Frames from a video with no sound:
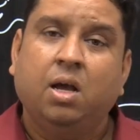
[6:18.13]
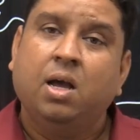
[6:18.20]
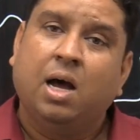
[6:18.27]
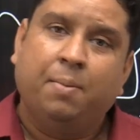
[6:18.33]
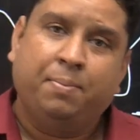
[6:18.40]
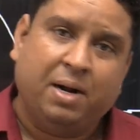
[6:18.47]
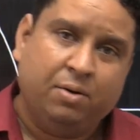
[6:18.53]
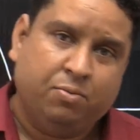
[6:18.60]

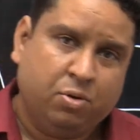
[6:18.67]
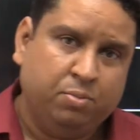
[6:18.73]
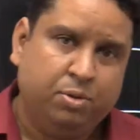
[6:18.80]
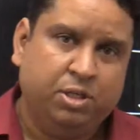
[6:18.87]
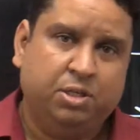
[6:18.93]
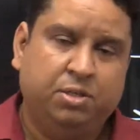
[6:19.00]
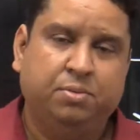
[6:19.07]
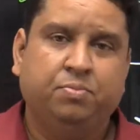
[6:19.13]
Apart from
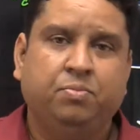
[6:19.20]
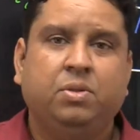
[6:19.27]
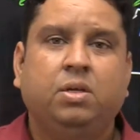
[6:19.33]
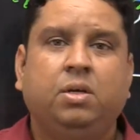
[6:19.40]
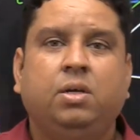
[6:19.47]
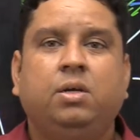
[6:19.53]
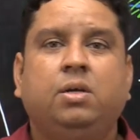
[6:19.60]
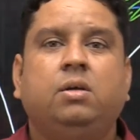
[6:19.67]
this,
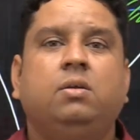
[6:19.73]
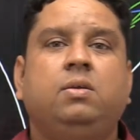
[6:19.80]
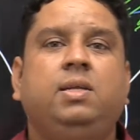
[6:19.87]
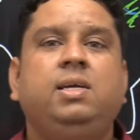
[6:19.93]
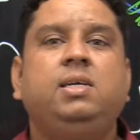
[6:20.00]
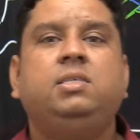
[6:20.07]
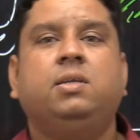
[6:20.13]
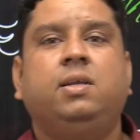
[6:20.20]

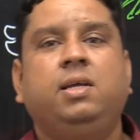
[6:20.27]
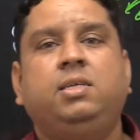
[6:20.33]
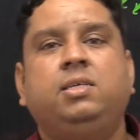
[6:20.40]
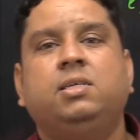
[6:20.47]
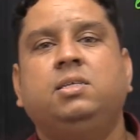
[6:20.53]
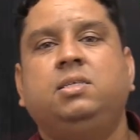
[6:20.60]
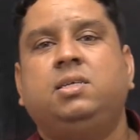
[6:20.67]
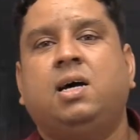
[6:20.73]
these
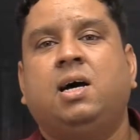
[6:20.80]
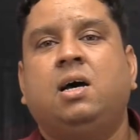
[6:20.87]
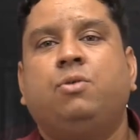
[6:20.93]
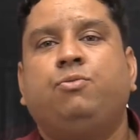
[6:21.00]
regions are